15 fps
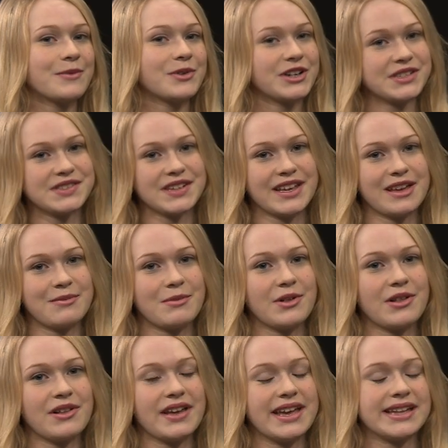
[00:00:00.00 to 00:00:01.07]
Kristen
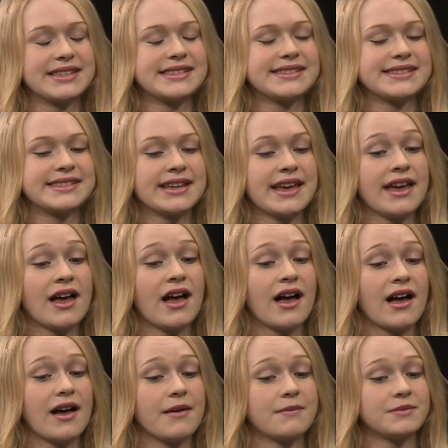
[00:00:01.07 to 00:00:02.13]
Kimball,
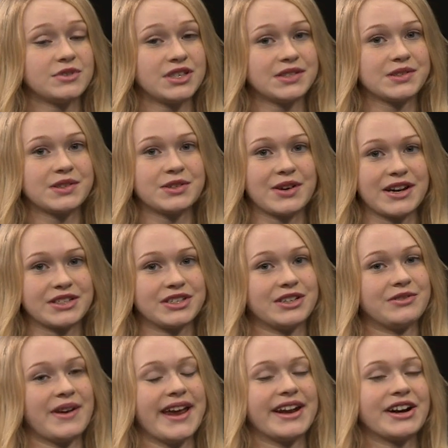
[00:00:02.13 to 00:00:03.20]
she's the director
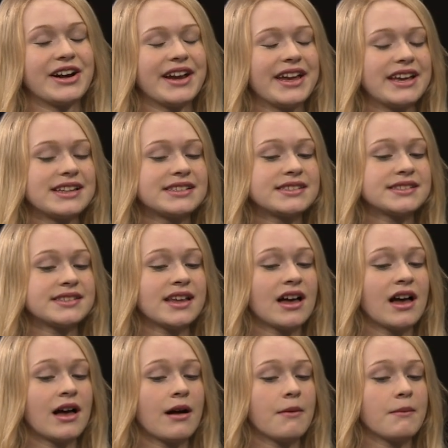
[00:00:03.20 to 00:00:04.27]
and writer. It's
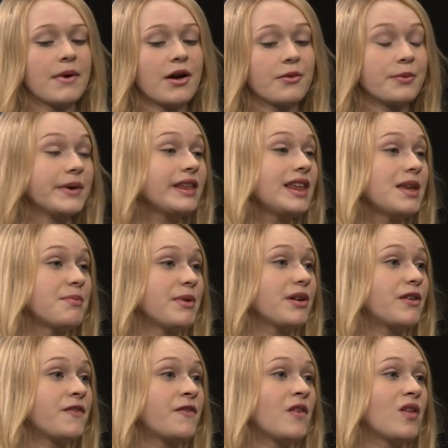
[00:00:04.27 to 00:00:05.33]
a really
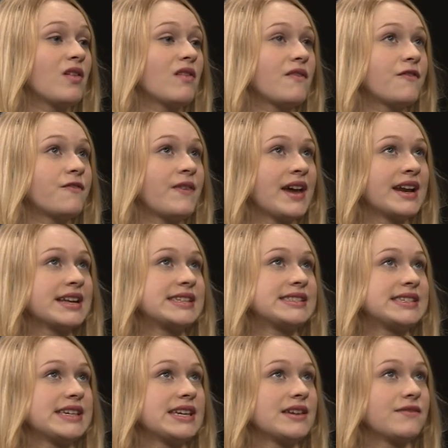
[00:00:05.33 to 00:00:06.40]
beautiful
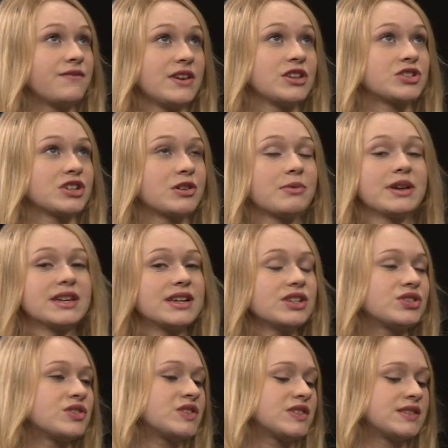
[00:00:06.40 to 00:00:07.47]
fantasy feature. We
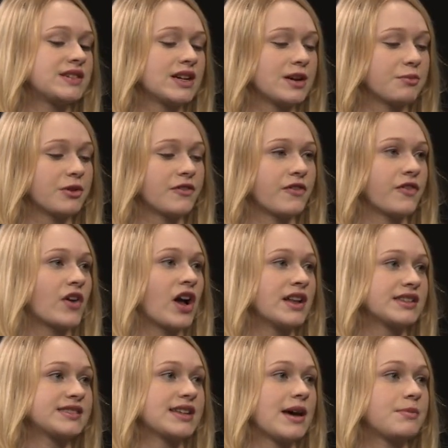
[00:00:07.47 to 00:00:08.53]
just did a proof of
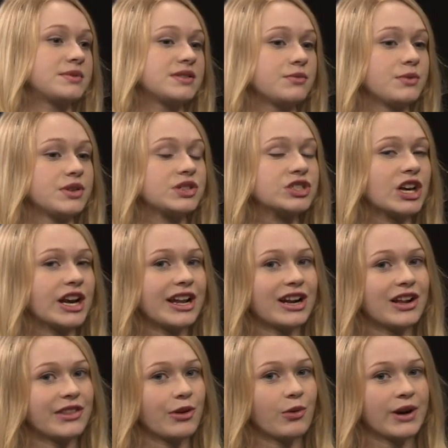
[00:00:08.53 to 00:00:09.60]
concept. We shot it
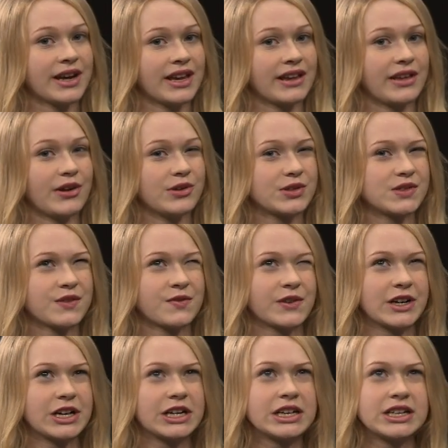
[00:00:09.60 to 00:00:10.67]
on the Oregon coast
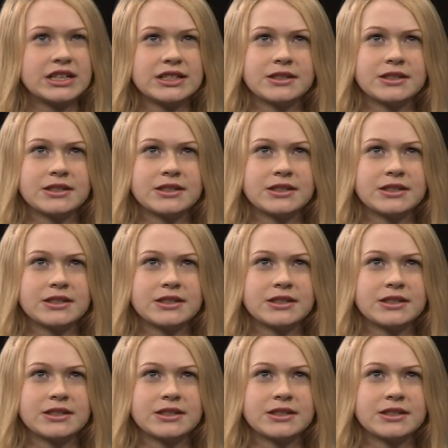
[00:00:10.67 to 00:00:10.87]
for